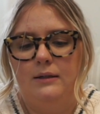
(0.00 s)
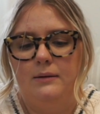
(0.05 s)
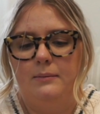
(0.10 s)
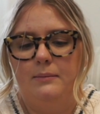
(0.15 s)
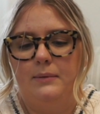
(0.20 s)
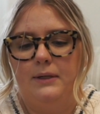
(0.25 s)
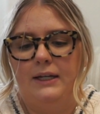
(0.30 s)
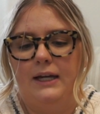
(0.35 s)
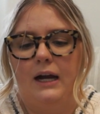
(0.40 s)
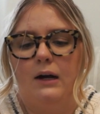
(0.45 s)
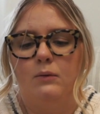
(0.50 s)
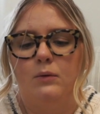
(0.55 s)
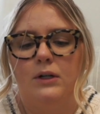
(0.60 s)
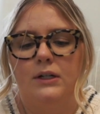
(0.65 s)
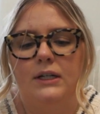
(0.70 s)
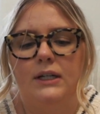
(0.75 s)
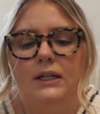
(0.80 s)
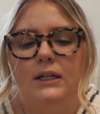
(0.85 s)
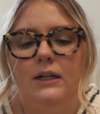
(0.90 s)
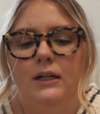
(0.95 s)
But yeah,
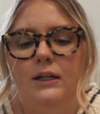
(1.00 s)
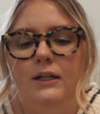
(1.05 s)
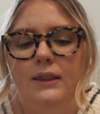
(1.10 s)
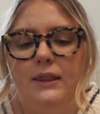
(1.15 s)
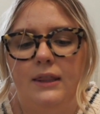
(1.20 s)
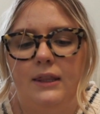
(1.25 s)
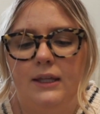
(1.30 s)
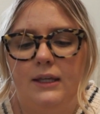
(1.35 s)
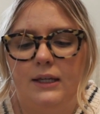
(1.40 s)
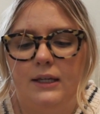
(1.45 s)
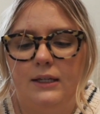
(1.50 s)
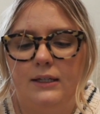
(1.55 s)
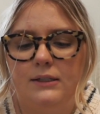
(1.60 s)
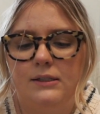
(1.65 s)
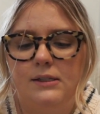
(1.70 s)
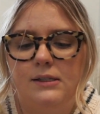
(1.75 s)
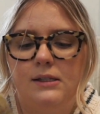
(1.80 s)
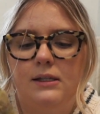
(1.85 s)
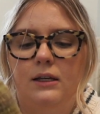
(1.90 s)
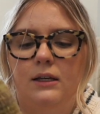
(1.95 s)
working on
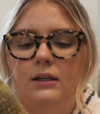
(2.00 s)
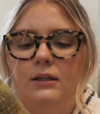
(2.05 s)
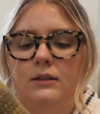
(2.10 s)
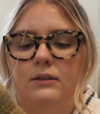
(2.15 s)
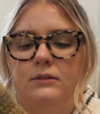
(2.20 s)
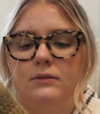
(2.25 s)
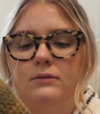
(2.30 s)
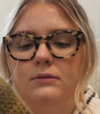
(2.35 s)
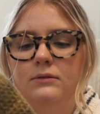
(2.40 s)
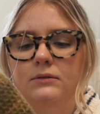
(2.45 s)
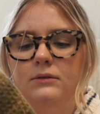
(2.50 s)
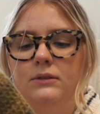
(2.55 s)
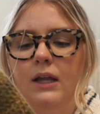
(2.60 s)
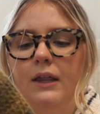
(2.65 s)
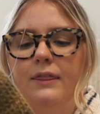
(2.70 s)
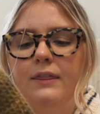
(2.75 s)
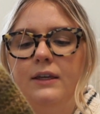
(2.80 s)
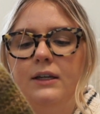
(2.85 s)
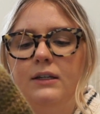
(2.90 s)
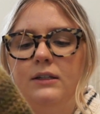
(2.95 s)
these,
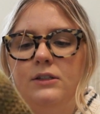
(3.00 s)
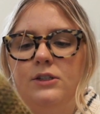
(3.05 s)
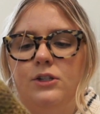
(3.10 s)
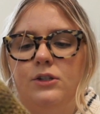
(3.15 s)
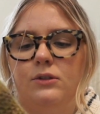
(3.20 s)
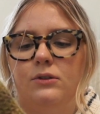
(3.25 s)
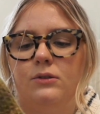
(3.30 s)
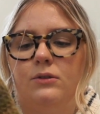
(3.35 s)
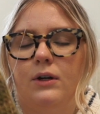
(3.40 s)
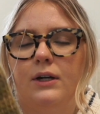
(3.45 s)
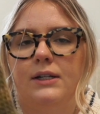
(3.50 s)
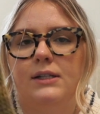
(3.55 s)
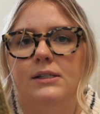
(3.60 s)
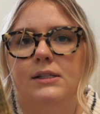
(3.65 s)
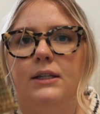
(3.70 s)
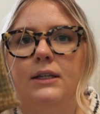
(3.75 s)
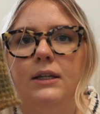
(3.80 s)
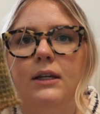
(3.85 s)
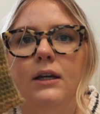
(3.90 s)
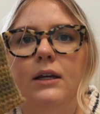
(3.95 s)
nothing too
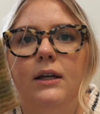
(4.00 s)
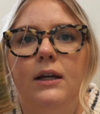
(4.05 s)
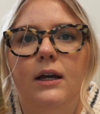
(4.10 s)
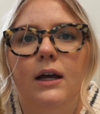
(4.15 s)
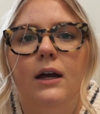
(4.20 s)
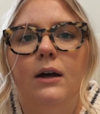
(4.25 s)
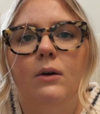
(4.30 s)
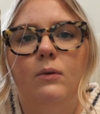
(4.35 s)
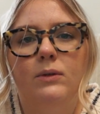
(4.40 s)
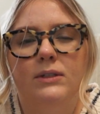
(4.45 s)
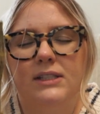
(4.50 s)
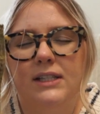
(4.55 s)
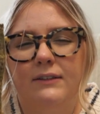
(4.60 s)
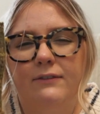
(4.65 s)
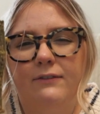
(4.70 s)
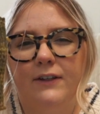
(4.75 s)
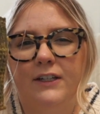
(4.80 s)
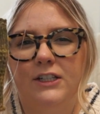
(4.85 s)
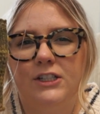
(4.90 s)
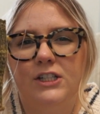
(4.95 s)
crazy. Once I
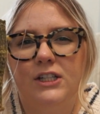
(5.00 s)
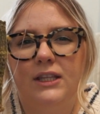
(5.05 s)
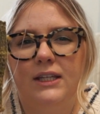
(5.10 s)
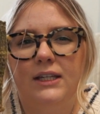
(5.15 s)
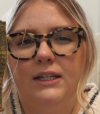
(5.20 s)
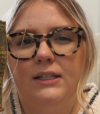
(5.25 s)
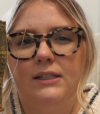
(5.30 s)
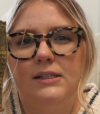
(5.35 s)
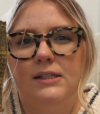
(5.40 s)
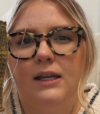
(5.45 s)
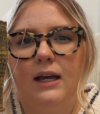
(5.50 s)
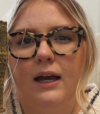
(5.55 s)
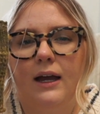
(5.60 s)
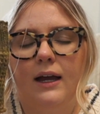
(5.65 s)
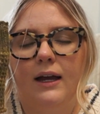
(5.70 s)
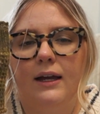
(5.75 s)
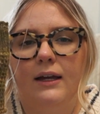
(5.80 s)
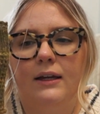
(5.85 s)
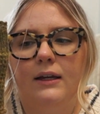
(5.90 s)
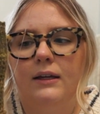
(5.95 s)
finish these,
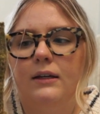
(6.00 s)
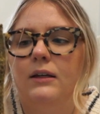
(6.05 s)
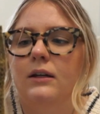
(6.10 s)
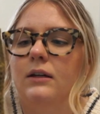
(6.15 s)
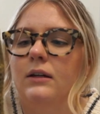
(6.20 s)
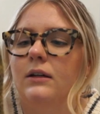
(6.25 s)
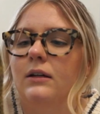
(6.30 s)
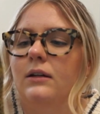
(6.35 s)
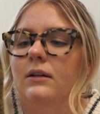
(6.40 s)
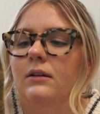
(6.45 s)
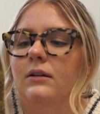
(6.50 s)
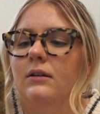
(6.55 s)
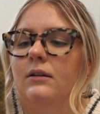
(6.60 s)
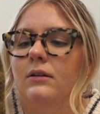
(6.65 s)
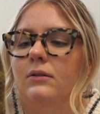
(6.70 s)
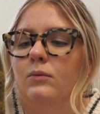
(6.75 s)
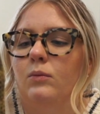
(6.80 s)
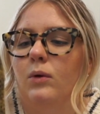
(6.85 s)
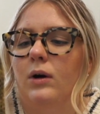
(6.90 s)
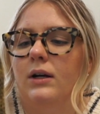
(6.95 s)
I
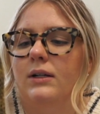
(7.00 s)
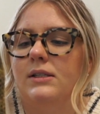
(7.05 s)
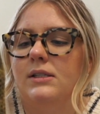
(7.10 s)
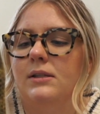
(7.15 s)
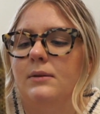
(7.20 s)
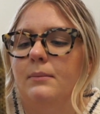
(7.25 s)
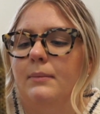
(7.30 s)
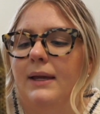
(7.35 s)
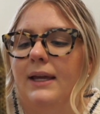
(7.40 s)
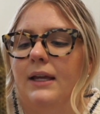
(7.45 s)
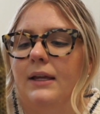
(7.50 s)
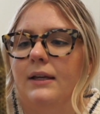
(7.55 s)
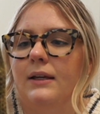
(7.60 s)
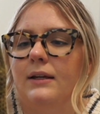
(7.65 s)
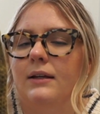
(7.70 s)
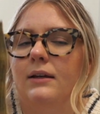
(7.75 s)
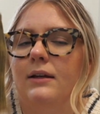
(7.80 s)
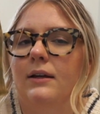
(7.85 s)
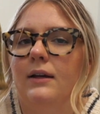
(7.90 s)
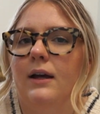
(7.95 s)
want to make
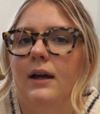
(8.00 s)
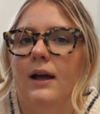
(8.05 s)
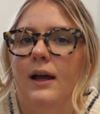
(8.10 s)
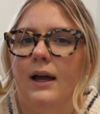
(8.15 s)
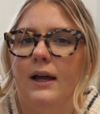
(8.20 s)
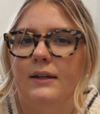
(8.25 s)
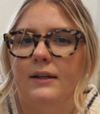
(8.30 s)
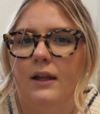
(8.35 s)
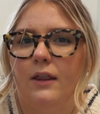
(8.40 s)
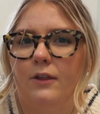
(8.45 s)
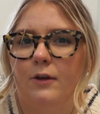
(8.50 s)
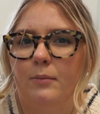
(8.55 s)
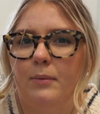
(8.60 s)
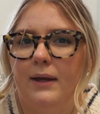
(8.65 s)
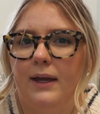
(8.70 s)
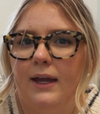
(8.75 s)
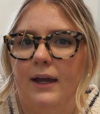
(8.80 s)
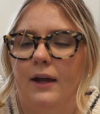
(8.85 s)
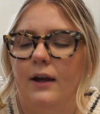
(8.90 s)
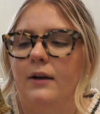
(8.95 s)
another
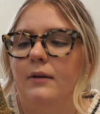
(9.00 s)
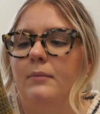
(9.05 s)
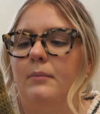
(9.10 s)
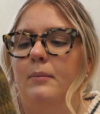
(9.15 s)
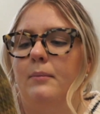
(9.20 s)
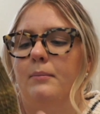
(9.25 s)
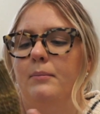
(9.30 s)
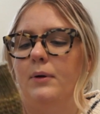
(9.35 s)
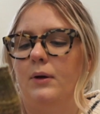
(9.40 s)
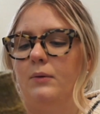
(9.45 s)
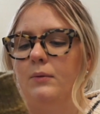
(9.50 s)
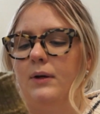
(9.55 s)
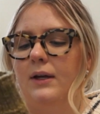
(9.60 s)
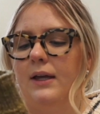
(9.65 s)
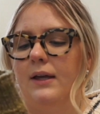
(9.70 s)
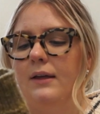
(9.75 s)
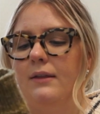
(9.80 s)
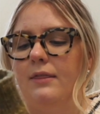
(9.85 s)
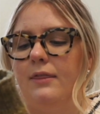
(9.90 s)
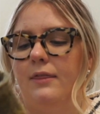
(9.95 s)
pair, but
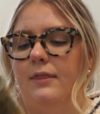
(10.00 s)
with